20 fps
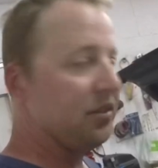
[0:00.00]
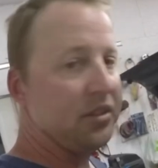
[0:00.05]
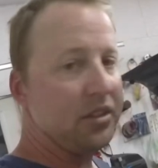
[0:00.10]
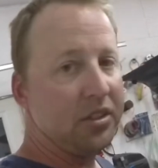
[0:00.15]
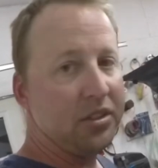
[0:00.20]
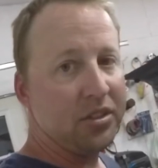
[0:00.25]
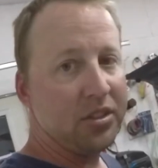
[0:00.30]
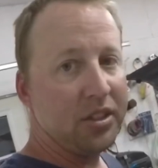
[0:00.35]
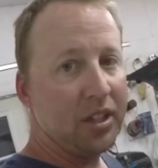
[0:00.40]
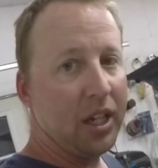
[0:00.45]

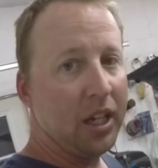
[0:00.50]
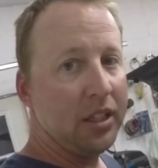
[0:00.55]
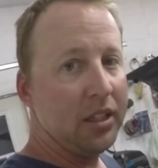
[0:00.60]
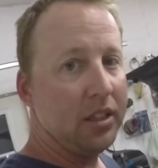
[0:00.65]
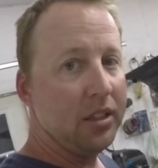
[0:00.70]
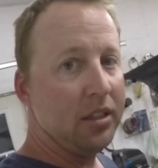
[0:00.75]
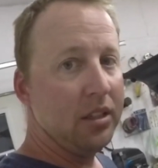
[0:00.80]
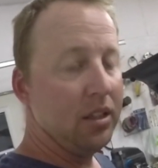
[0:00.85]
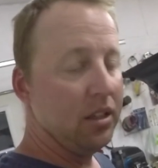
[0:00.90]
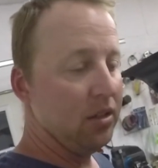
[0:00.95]

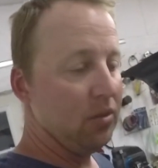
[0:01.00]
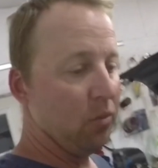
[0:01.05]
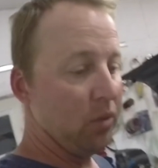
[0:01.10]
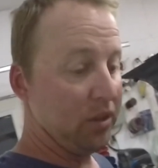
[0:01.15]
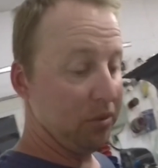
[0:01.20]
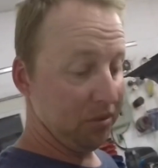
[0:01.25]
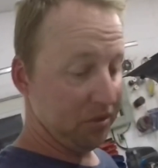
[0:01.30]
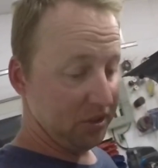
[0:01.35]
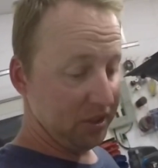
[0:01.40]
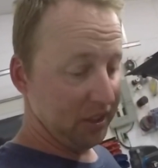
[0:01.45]
decided when it
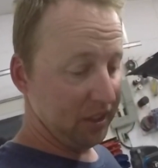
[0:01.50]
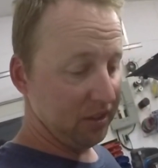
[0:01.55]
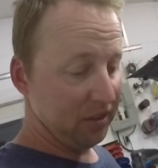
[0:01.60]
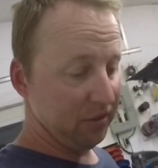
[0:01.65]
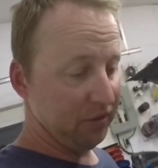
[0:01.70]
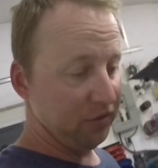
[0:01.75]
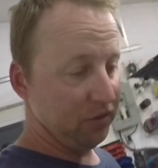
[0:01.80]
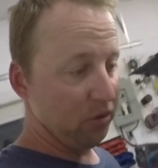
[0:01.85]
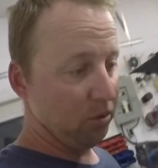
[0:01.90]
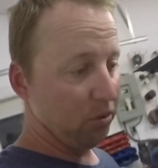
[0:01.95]
was sitting on the
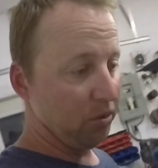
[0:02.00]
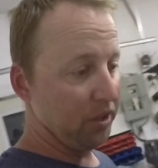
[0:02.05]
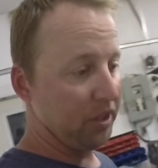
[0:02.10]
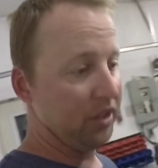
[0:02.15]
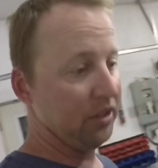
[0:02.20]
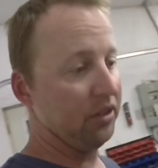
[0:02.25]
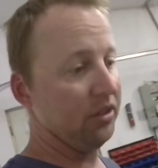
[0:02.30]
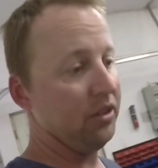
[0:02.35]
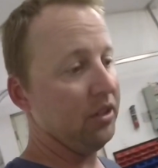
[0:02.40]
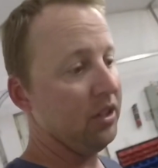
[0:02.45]
floor
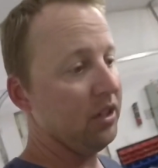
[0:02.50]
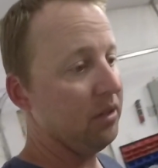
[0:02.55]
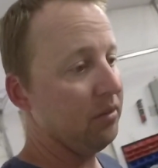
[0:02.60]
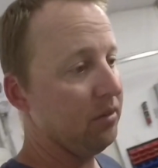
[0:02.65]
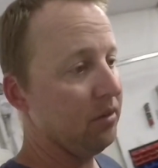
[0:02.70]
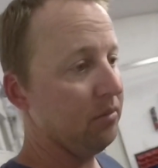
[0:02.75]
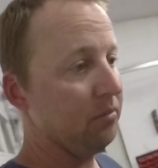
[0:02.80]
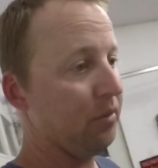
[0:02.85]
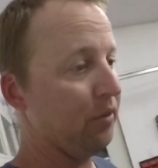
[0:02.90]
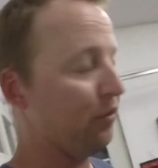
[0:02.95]
here
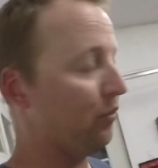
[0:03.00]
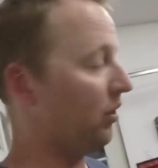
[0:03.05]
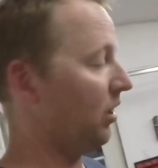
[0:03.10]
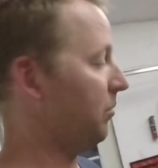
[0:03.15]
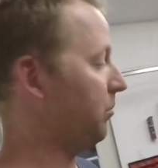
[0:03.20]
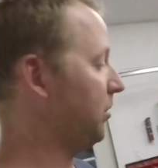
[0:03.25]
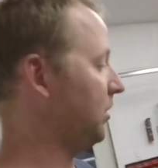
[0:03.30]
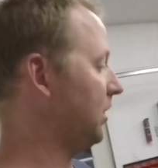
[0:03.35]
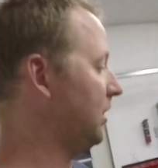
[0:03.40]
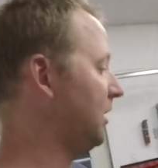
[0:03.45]
before I
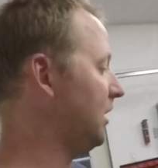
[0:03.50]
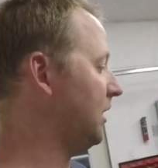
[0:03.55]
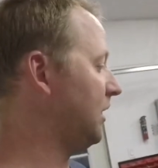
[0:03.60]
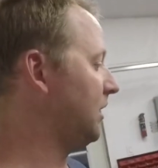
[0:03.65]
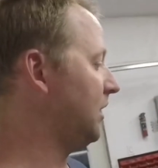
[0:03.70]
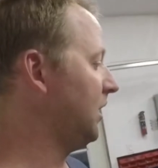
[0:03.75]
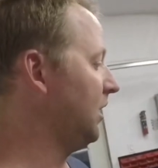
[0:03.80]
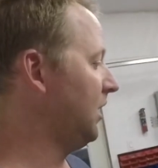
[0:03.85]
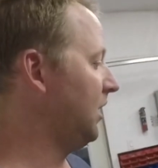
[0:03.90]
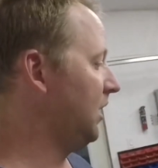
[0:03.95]
put it in